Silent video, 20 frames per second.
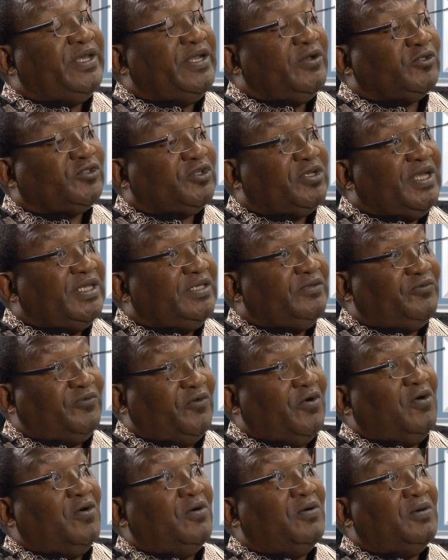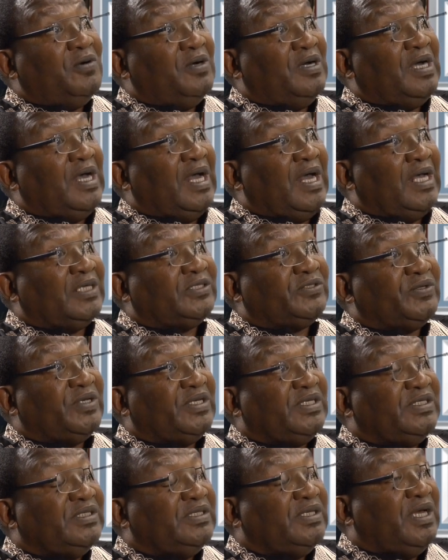then also 94,
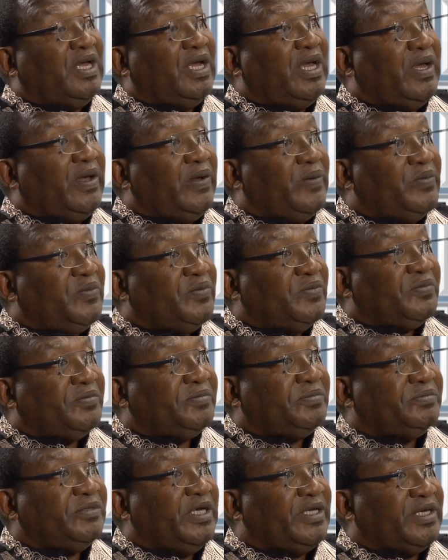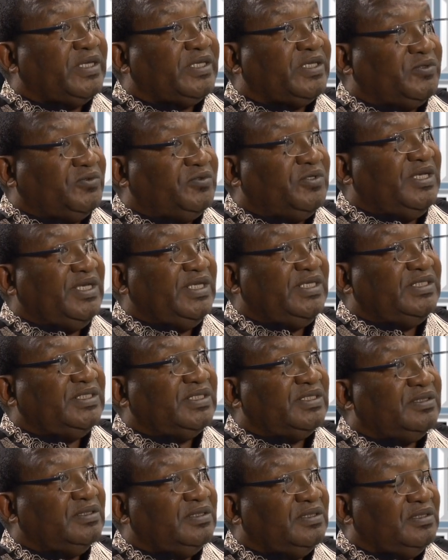actually, another good
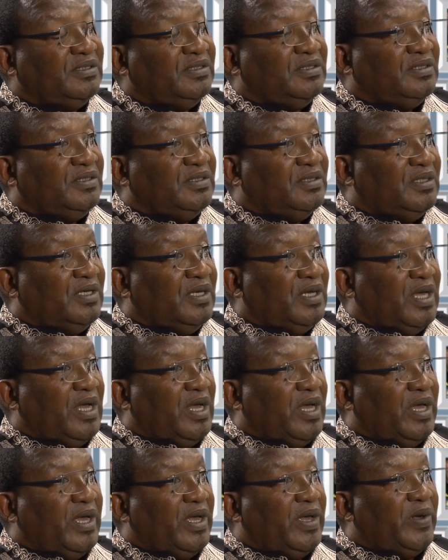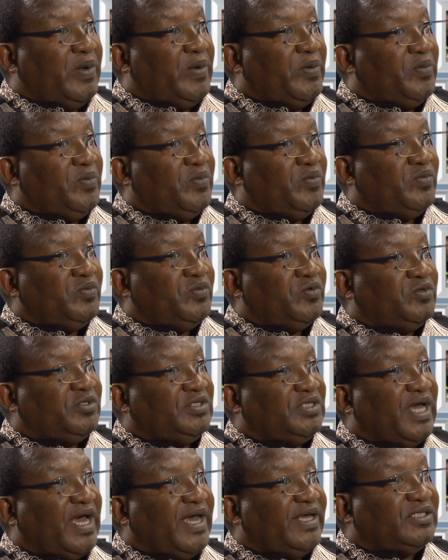leader who
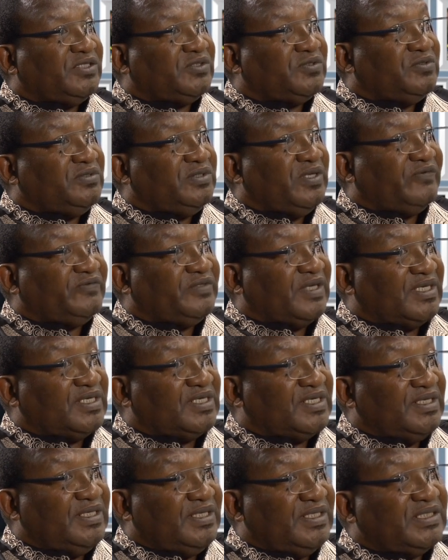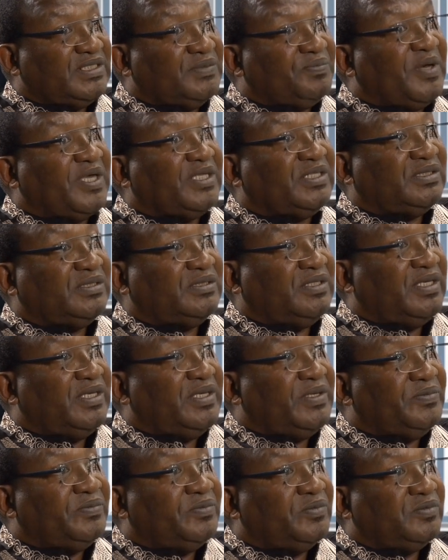died soon after Chris, but
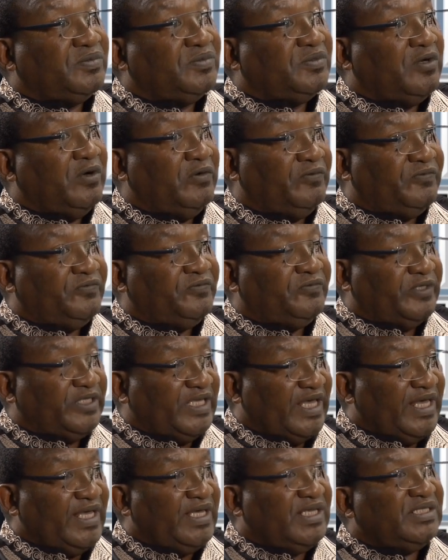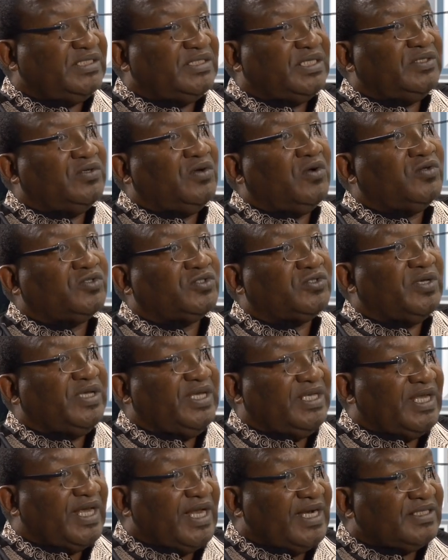of age and also
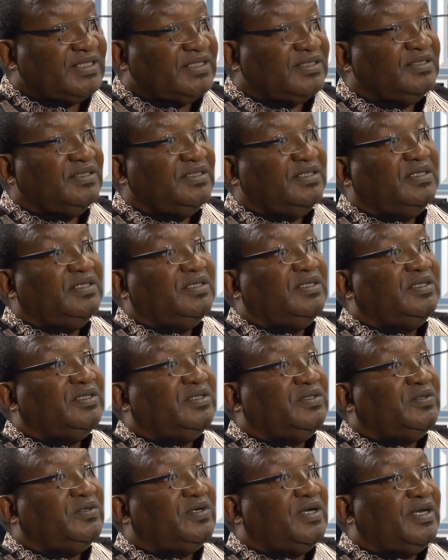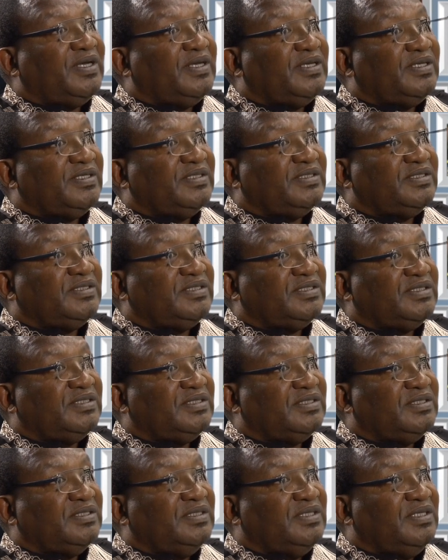ill health,
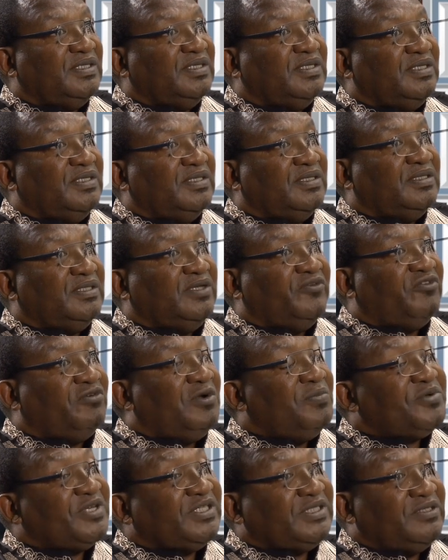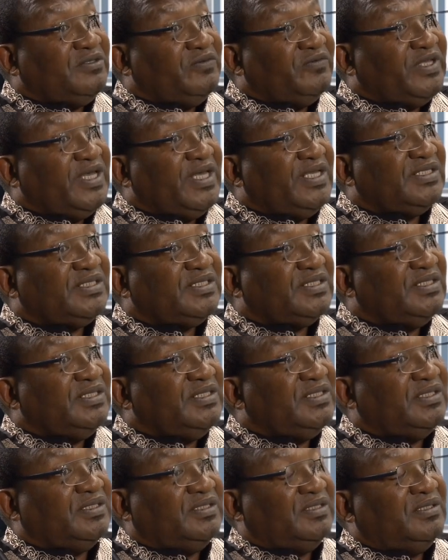was the former president of the
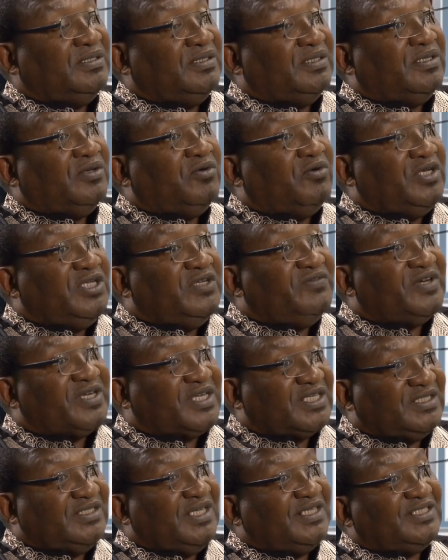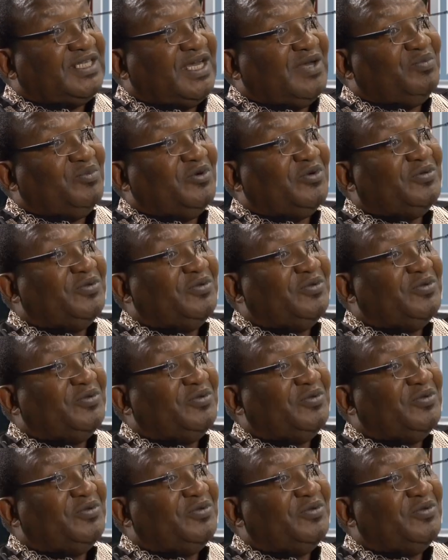ANC, Oliver Reginald Tambo.